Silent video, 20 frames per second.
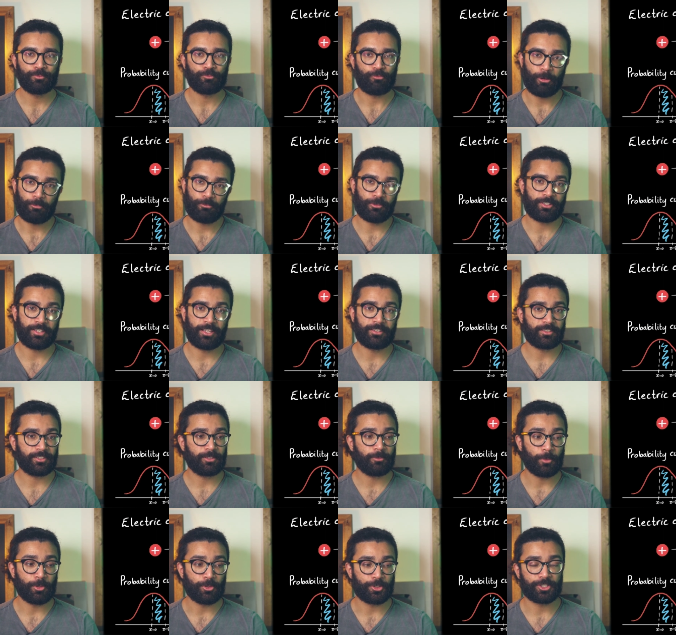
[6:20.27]
represents
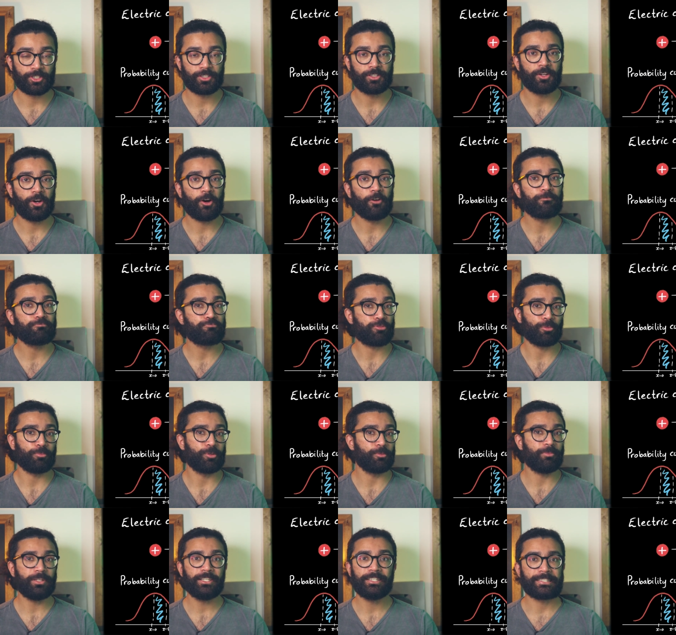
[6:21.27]
the motion of
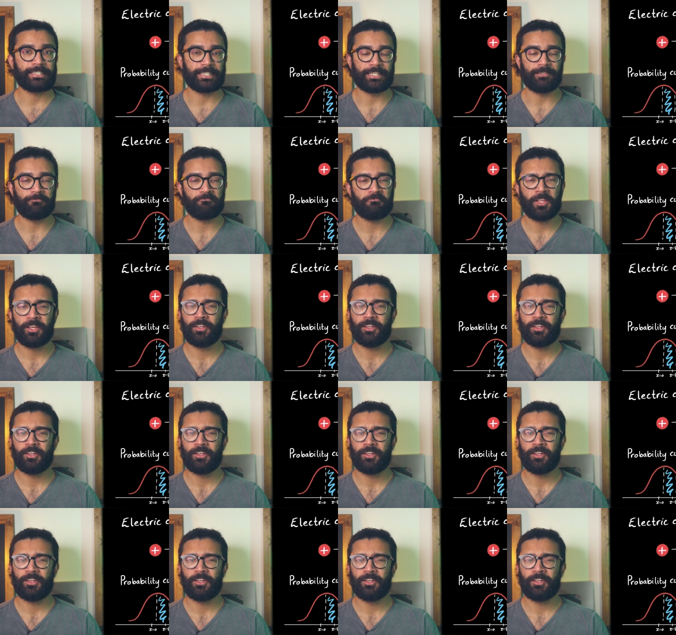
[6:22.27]
probability,